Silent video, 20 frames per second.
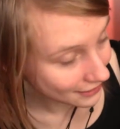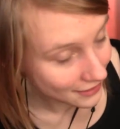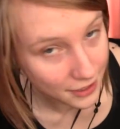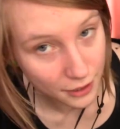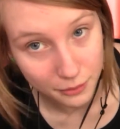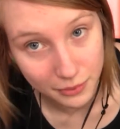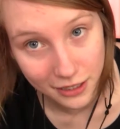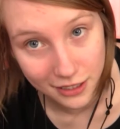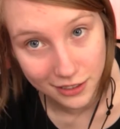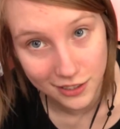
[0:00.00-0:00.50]
so
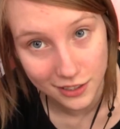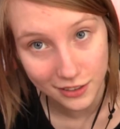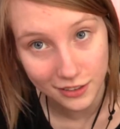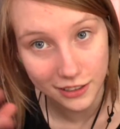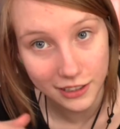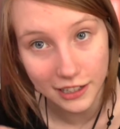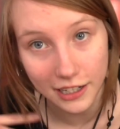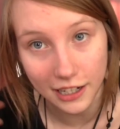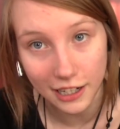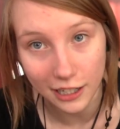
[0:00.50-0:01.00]

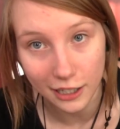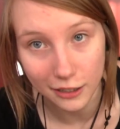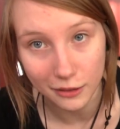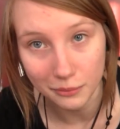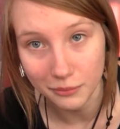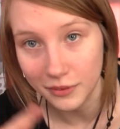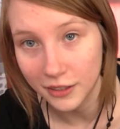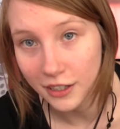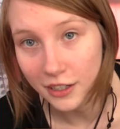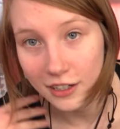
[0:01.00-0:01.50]
basically,
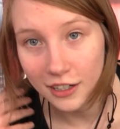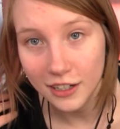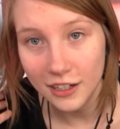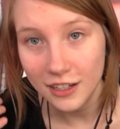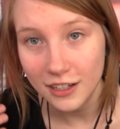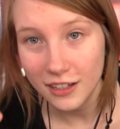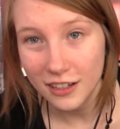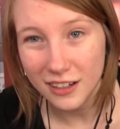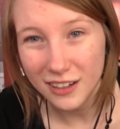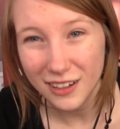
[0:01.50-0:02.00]
a
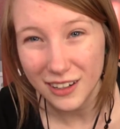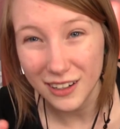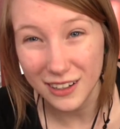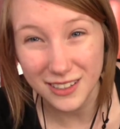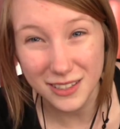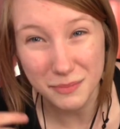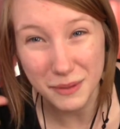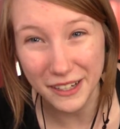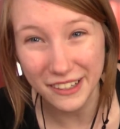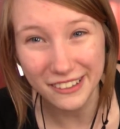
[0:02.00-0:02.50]

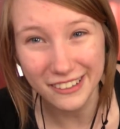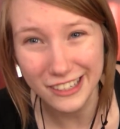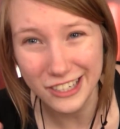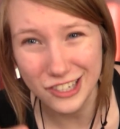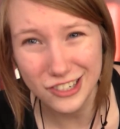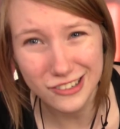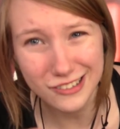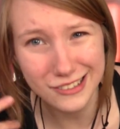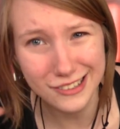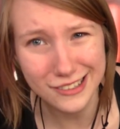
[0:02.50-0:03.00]

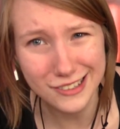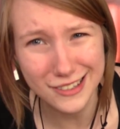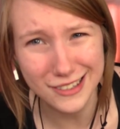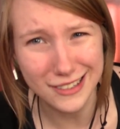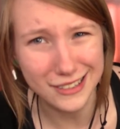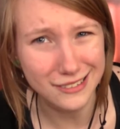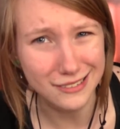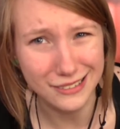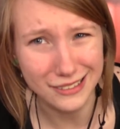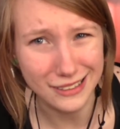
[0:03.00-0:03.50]
speculation list
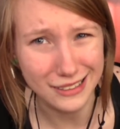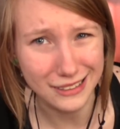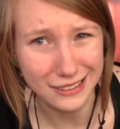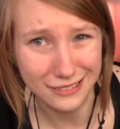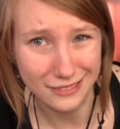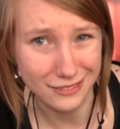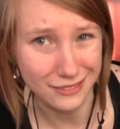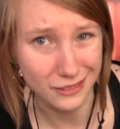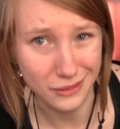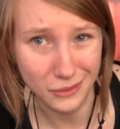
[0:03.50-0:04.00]
and,
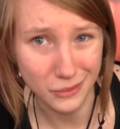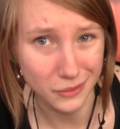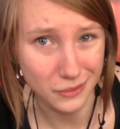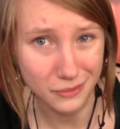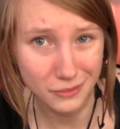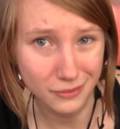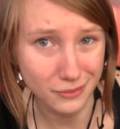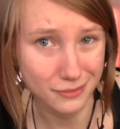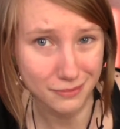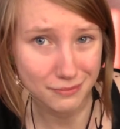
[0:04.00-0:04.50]
like,
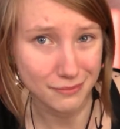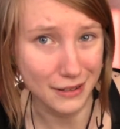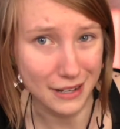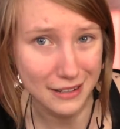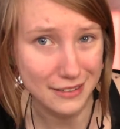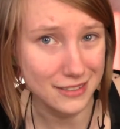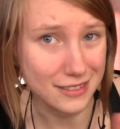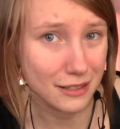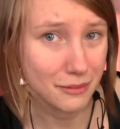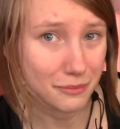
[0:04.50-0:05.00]
by
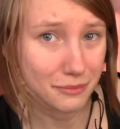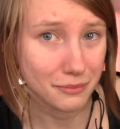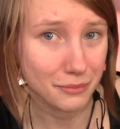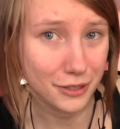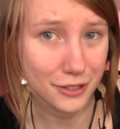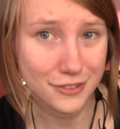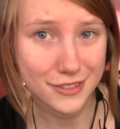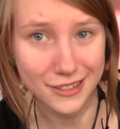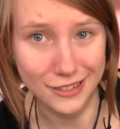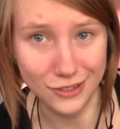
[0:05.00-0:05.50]
some
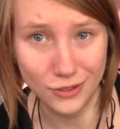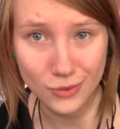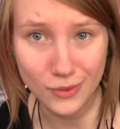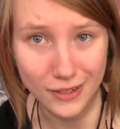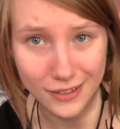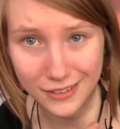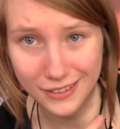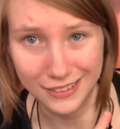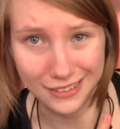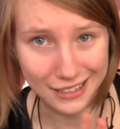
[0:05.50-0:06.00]
person on
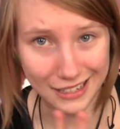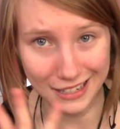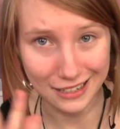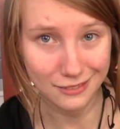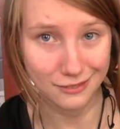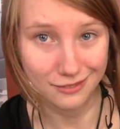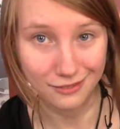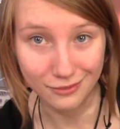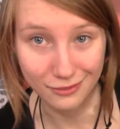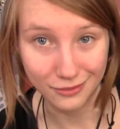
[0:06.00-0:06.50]
Twitter and, like,
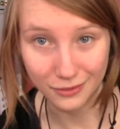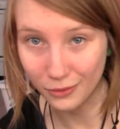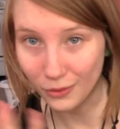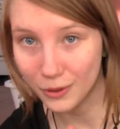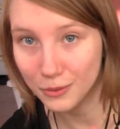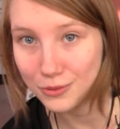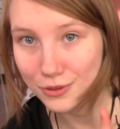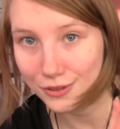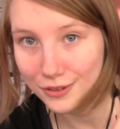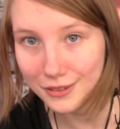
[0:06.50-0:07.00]

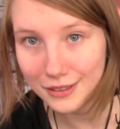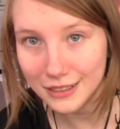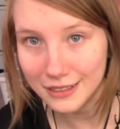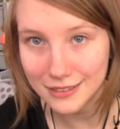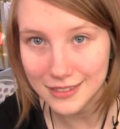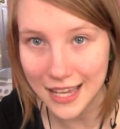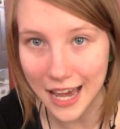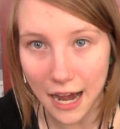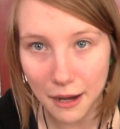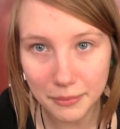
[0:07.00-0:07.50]
Warped Tour
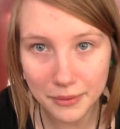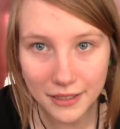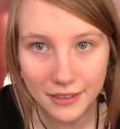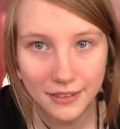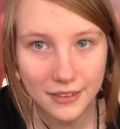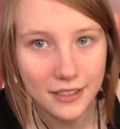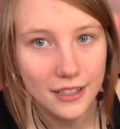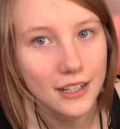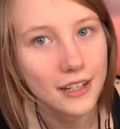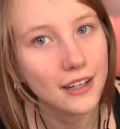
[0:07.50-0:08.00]
leaks
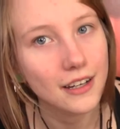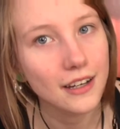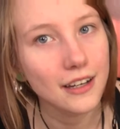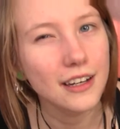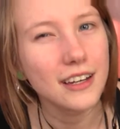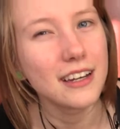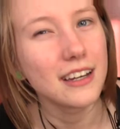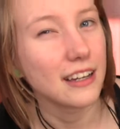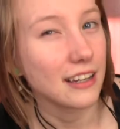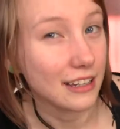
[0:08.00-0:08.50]
happened.
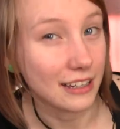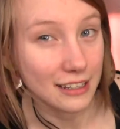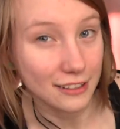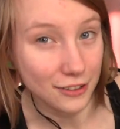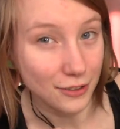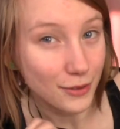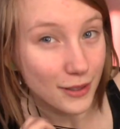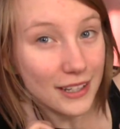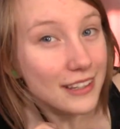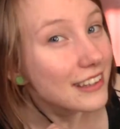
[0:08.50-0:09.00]
And
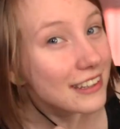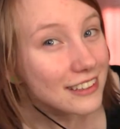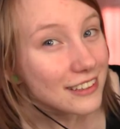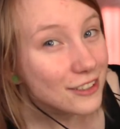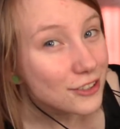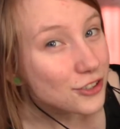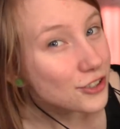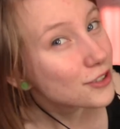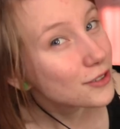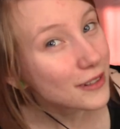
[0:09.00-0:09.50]
do I think
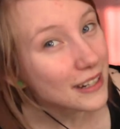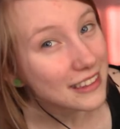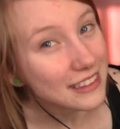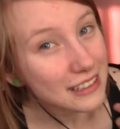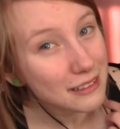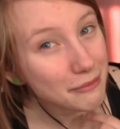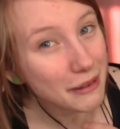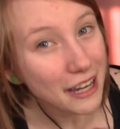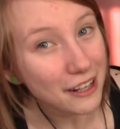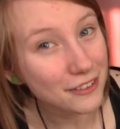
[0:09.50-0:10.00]
they're true? I
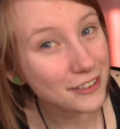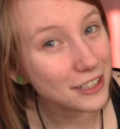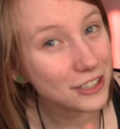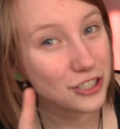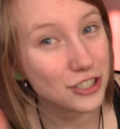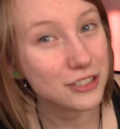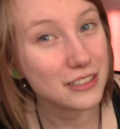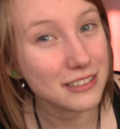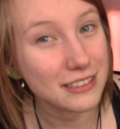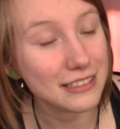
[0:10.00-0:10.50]
think Bad
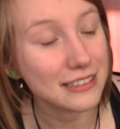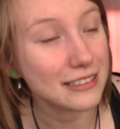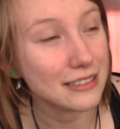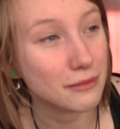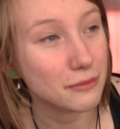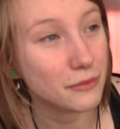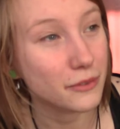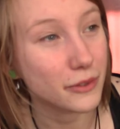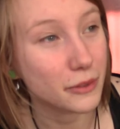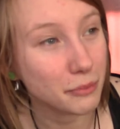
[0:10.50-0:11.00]
Religion
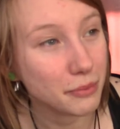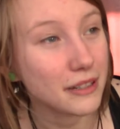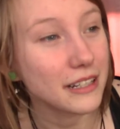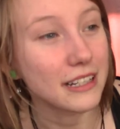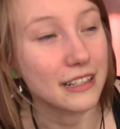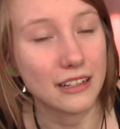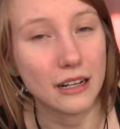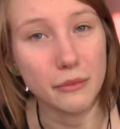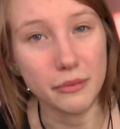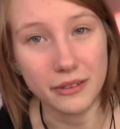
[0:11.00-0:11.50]
will play
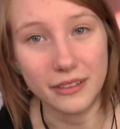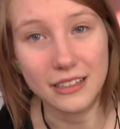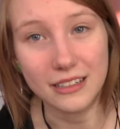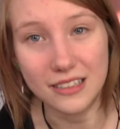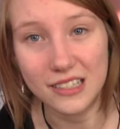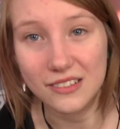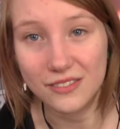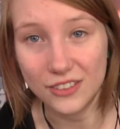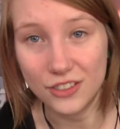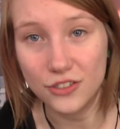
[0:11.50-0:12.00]
a couple
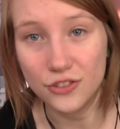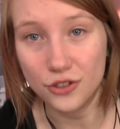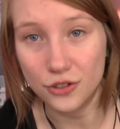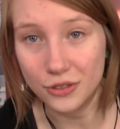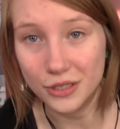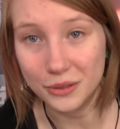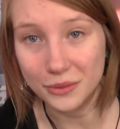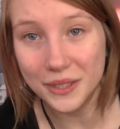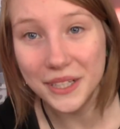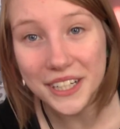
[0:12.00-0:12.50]
dates if it's
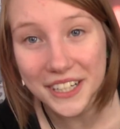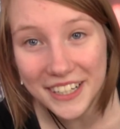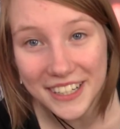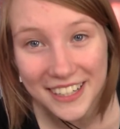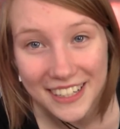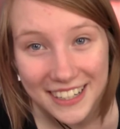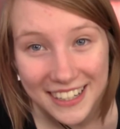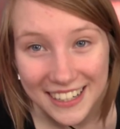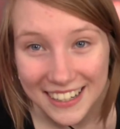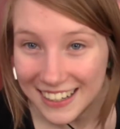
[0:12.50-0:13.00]
true.
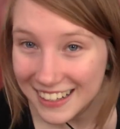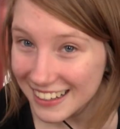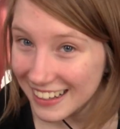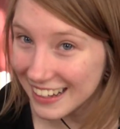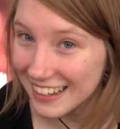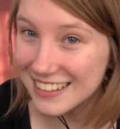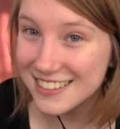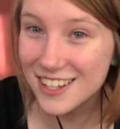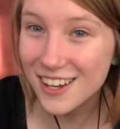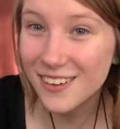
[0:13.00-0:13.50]
Like,
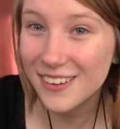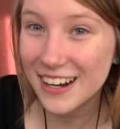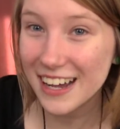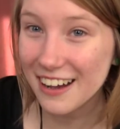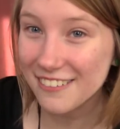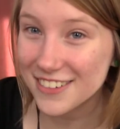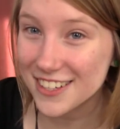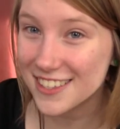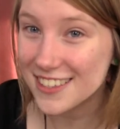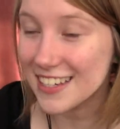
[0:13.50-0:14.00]
that's all I
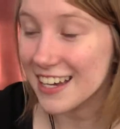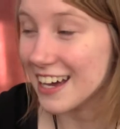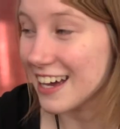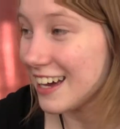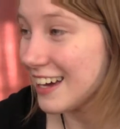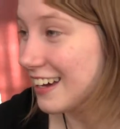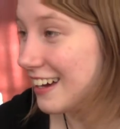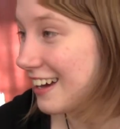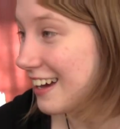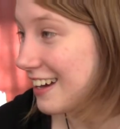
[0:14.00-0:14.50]
have to
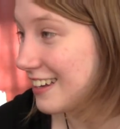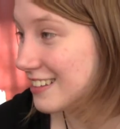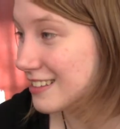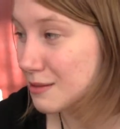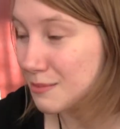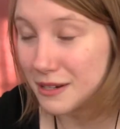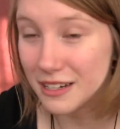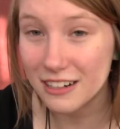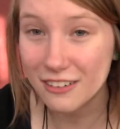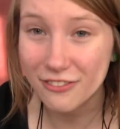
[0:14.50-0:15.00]
say. And
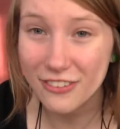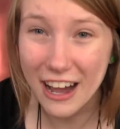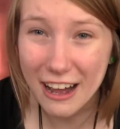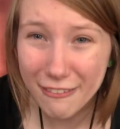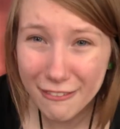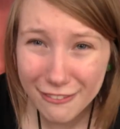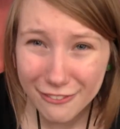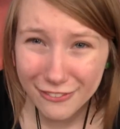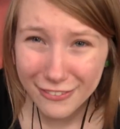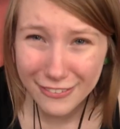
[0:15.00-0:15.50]
speaking of
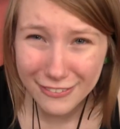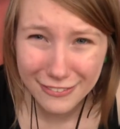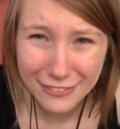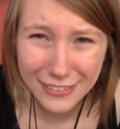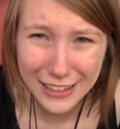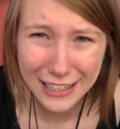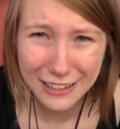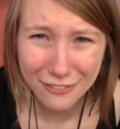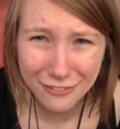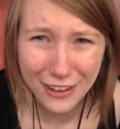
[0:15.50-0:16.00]

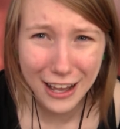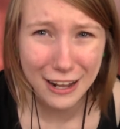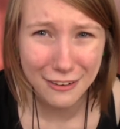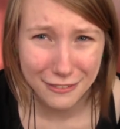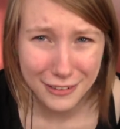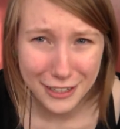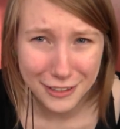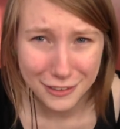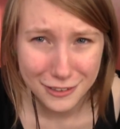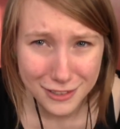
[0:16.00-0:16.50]
fat
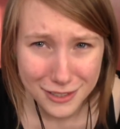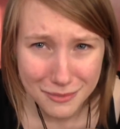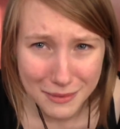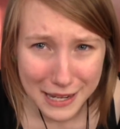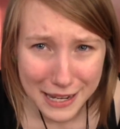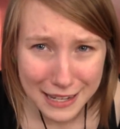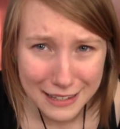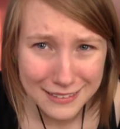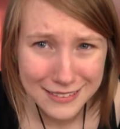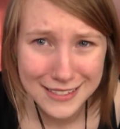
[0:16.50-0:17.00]
records
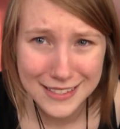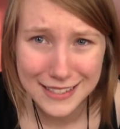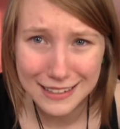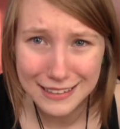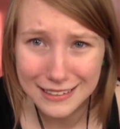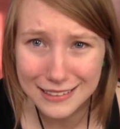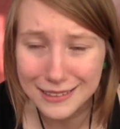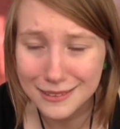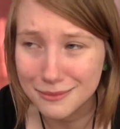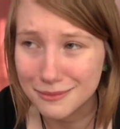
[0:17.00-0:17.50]
bands,
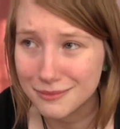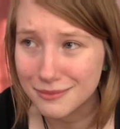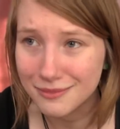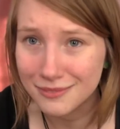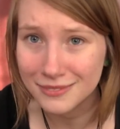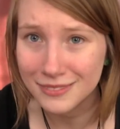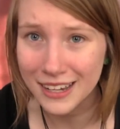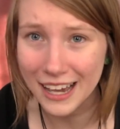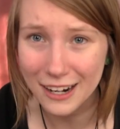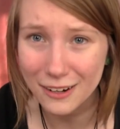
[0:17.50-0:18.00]
I
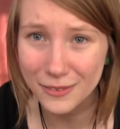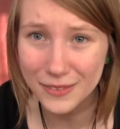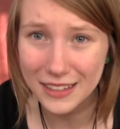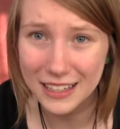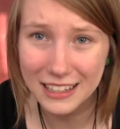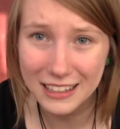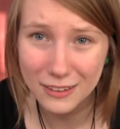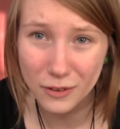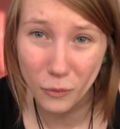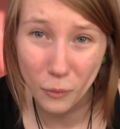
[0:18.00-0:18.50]
don't
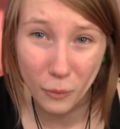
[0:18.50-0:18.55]
think,